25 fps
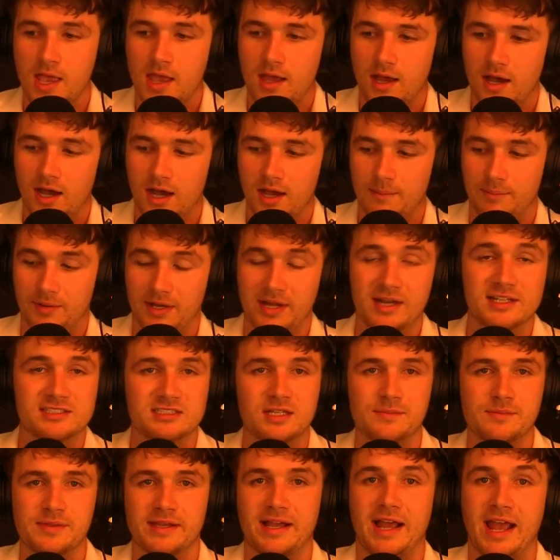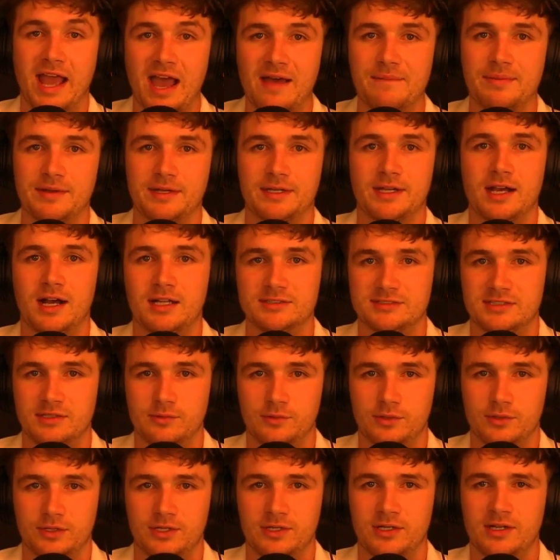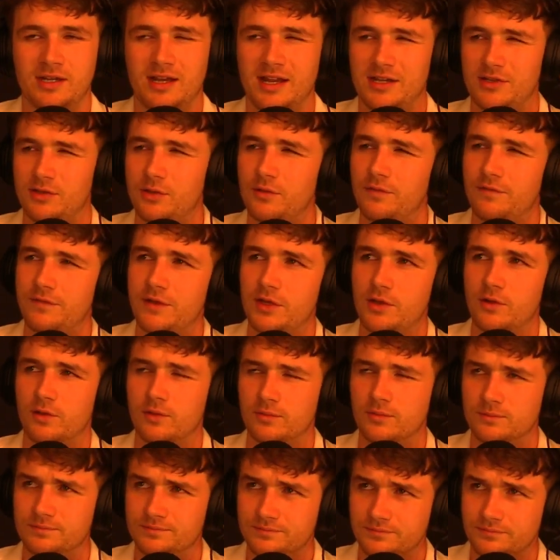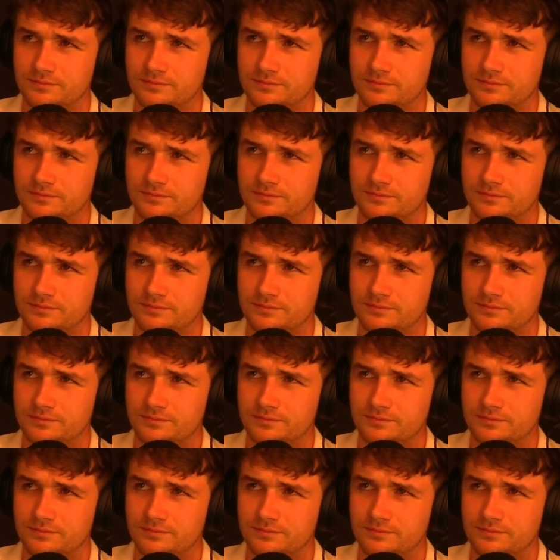But it is something I have been constantly working on, and I do feel